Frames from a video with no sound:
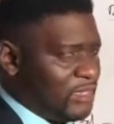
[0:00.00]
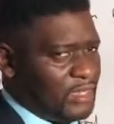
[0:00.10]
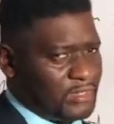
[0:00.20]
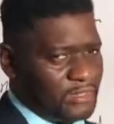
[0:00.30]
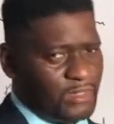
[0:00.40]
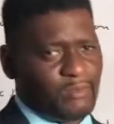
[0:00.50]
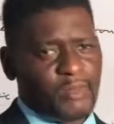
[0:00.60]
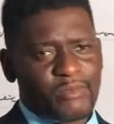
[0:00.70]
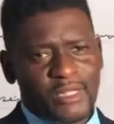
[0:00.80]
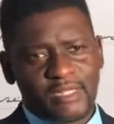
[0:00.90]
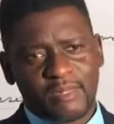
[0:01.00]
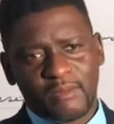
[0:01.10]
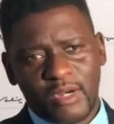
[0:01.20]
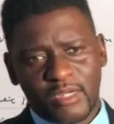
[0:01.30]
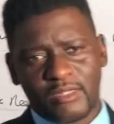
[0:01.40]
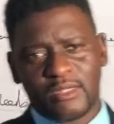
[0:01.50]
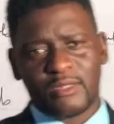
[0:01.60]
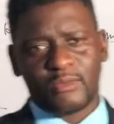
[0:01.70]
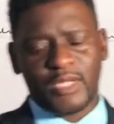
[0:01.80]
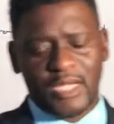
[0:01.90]
At Global Branding and
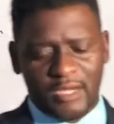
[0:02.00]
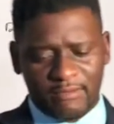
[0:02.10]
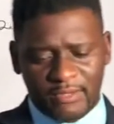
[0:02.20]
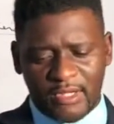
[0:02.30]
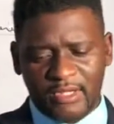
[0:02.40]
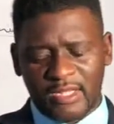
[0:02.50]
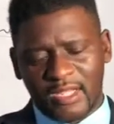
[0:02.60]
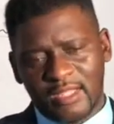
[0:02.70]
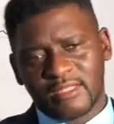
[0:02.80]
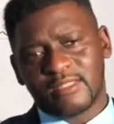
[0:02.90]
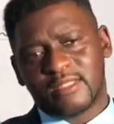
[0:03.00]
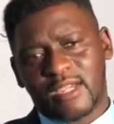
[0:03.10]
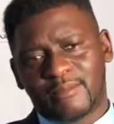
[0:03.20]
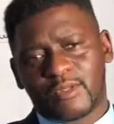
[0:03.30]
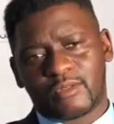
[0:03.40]
Marketing, we have done in-depth